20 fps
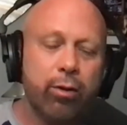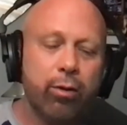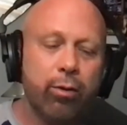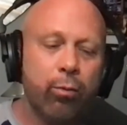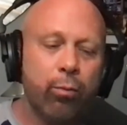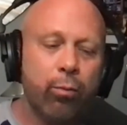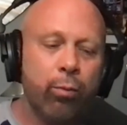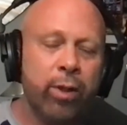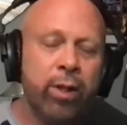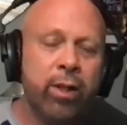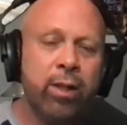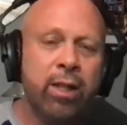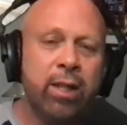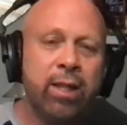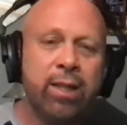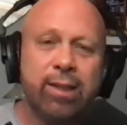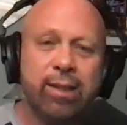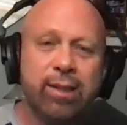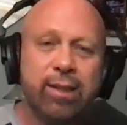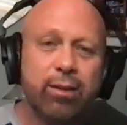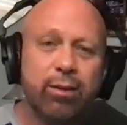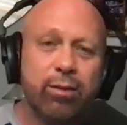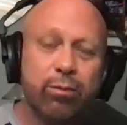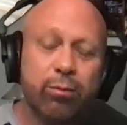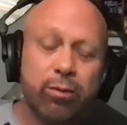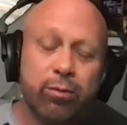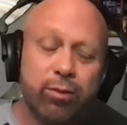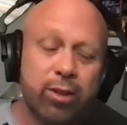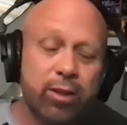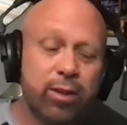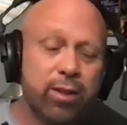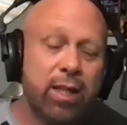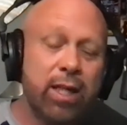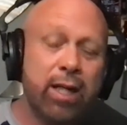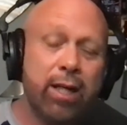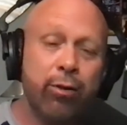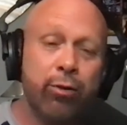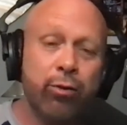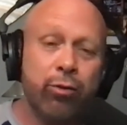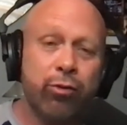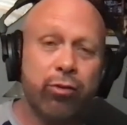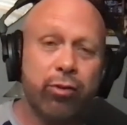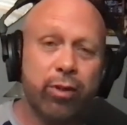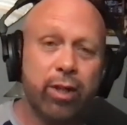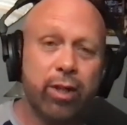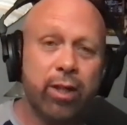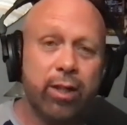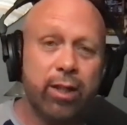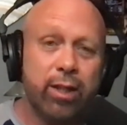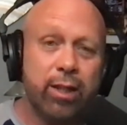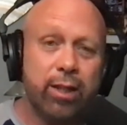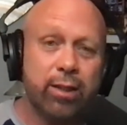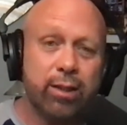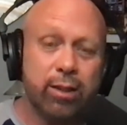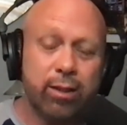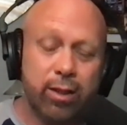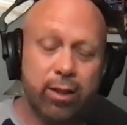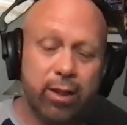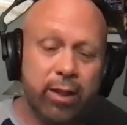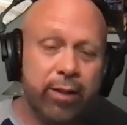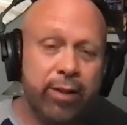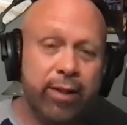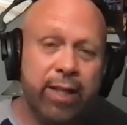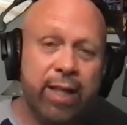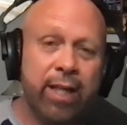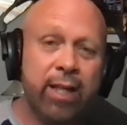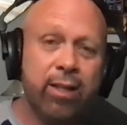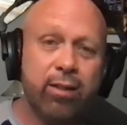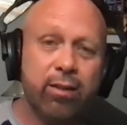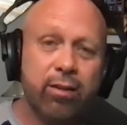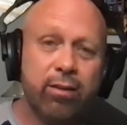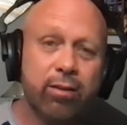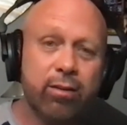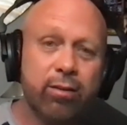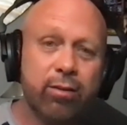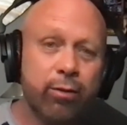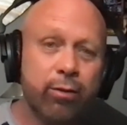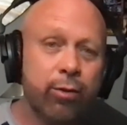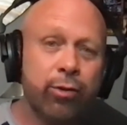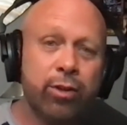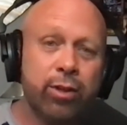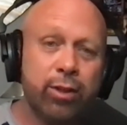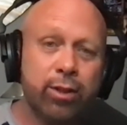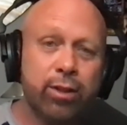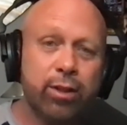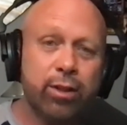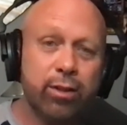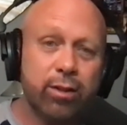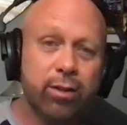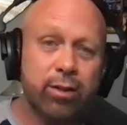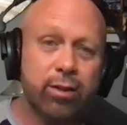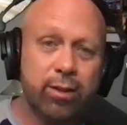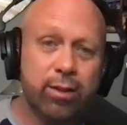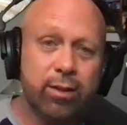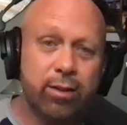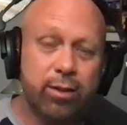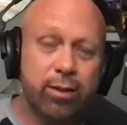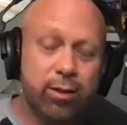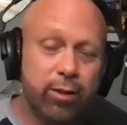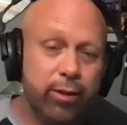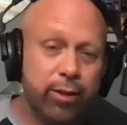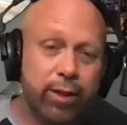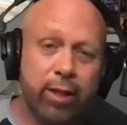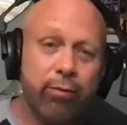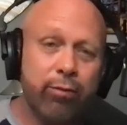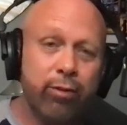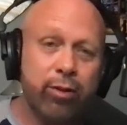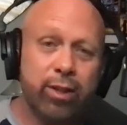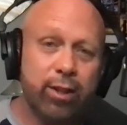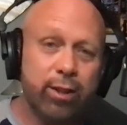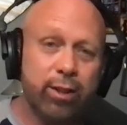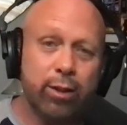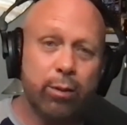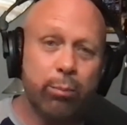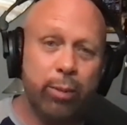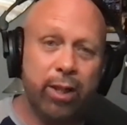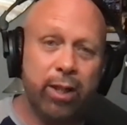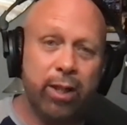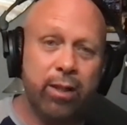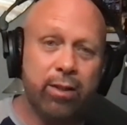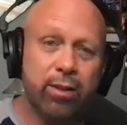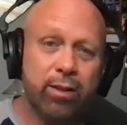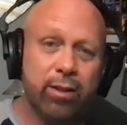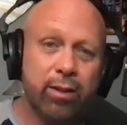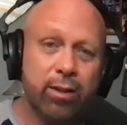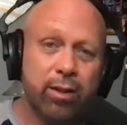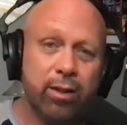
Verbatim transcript: when these desires and these innate urges never dissipate